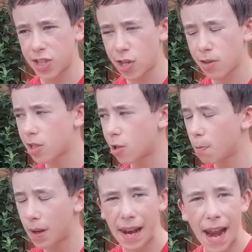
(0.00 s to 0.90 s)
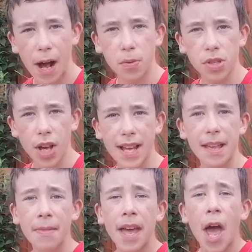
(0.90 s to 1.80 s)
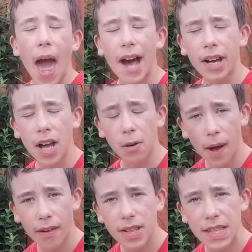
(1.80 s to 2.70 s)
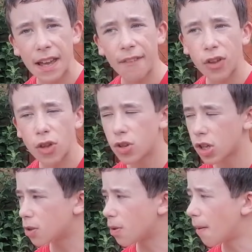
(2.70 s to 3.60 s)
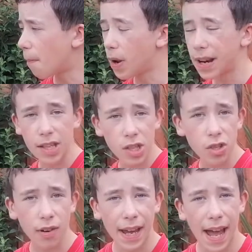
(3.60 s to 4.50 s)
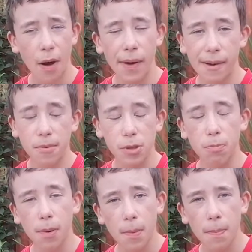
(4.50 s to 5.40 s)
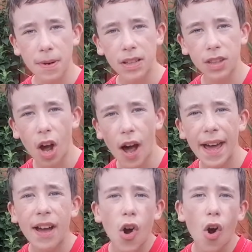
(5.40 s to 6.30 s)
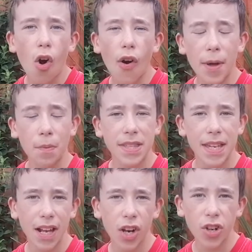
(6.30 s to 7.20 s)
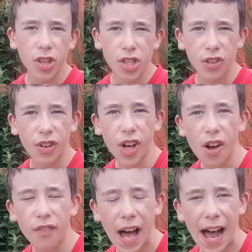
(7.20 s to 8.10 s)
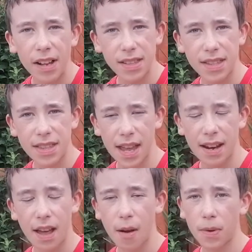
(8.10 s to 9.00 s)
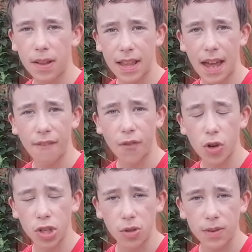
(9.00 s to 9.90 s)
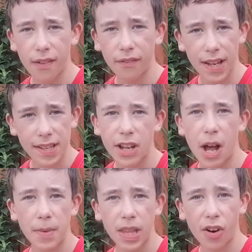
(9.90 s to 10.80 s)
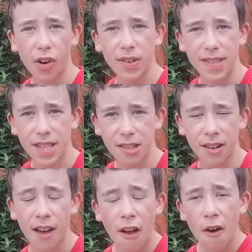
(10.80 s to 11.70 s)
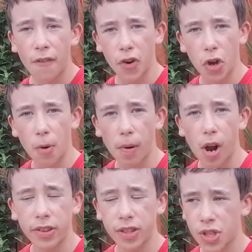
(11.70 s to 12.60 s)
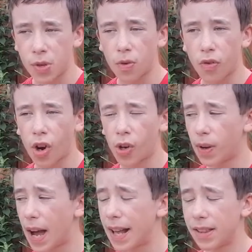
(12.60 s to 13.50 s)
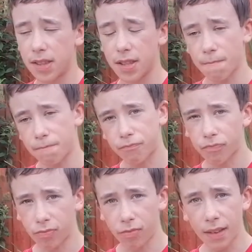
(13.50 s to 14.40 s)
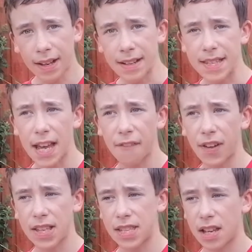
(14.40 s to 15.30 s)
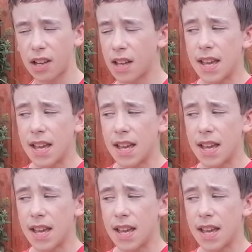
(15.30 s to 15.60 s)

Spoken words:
used to being outside, whereas if you just put it straight out, it would probably die, or it would take longer to recover, and then therefore you'd have less time in the growing season for your plant to grow. And say if it's a